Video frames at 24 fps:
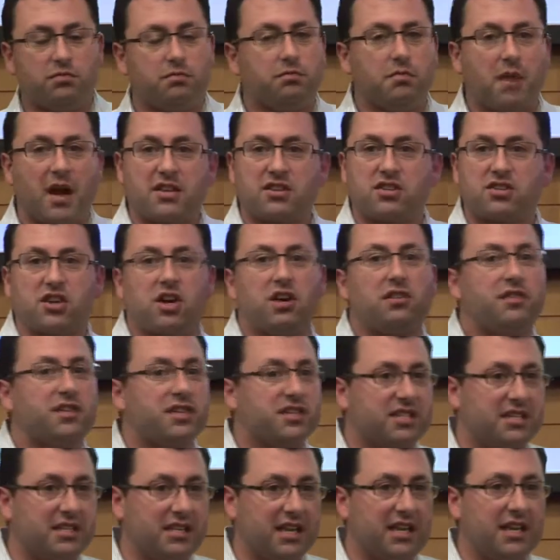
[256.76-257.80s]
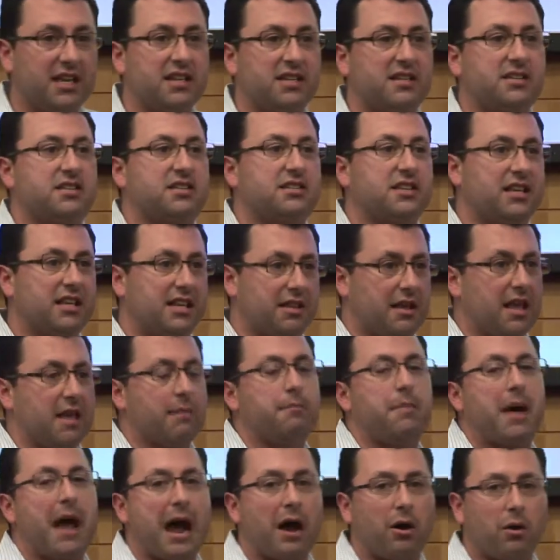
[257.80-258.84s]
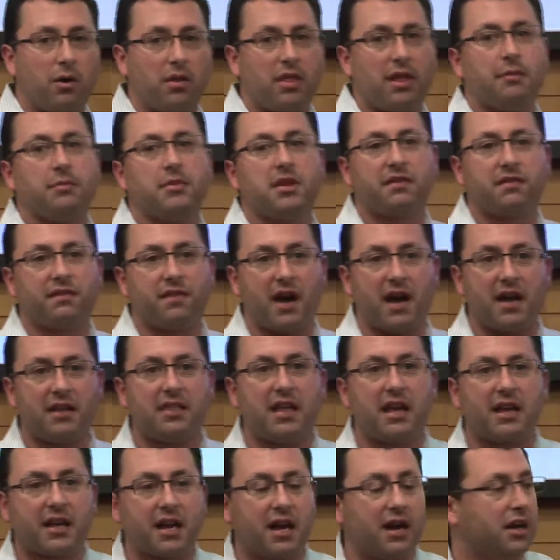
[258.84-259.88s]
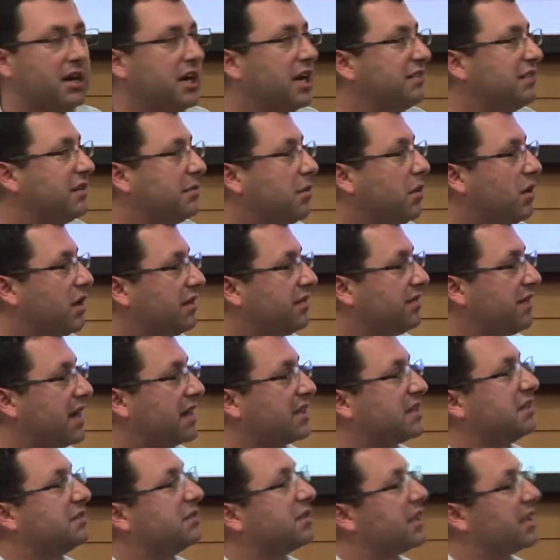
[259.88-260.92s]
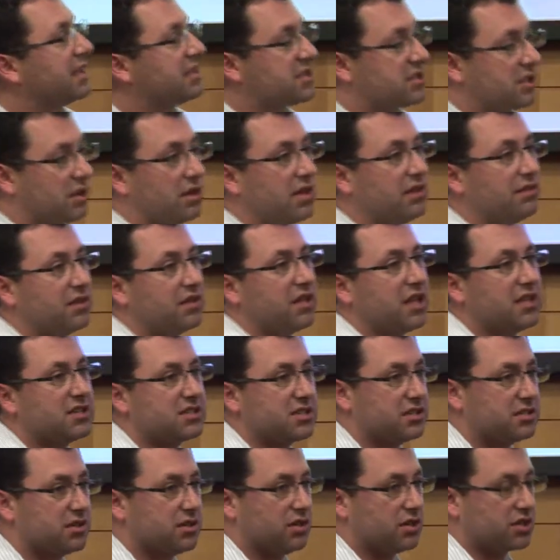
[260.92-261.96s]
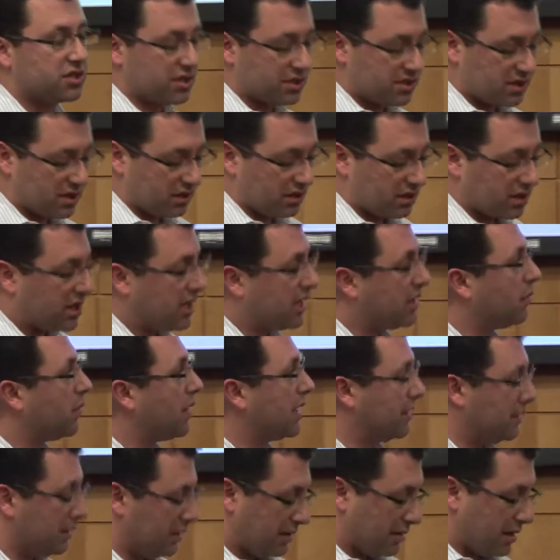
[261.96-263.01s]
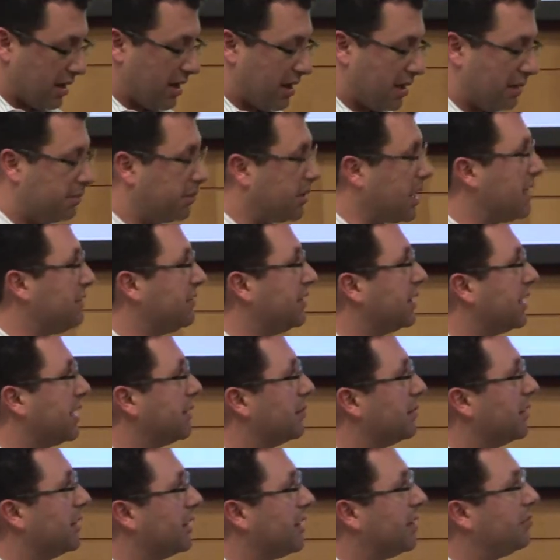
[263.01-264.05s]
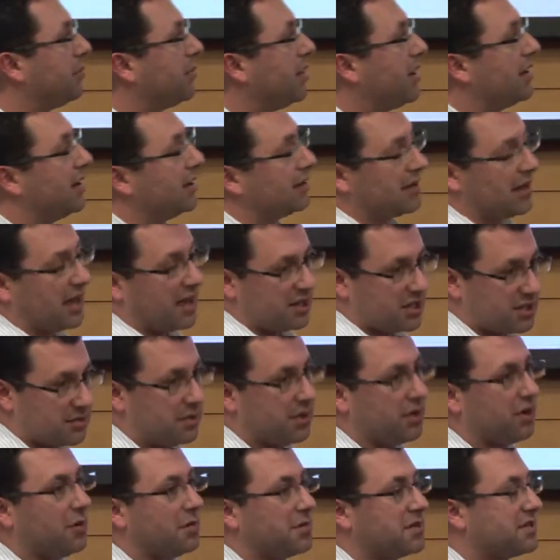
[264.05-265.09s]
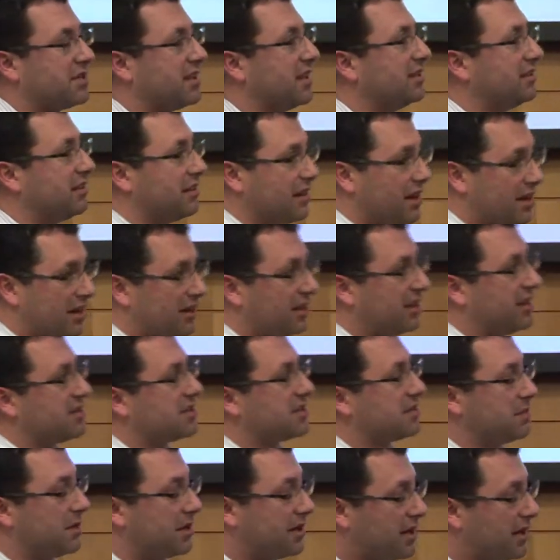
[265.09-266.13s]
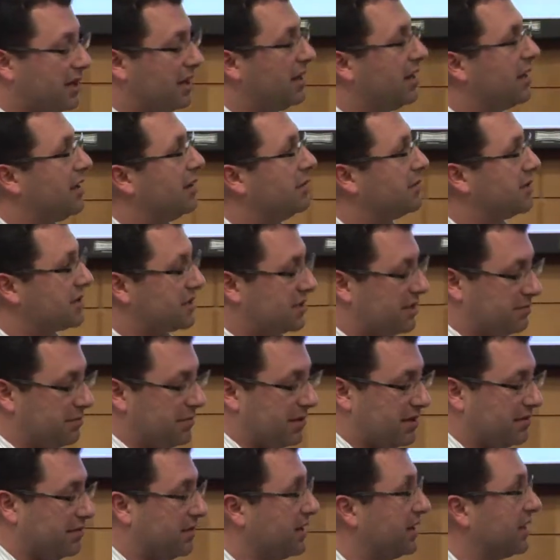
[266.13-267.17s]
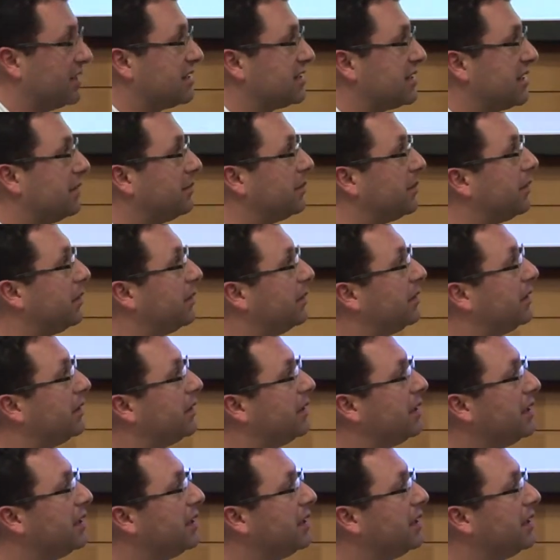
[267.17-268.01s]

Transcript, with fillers: my service needs empower them to find that caregiver more effectively. And so even institutions are looking at white, uh, private labeling our product. I just put Home Instead. They're not a customer. I'm just giving an example.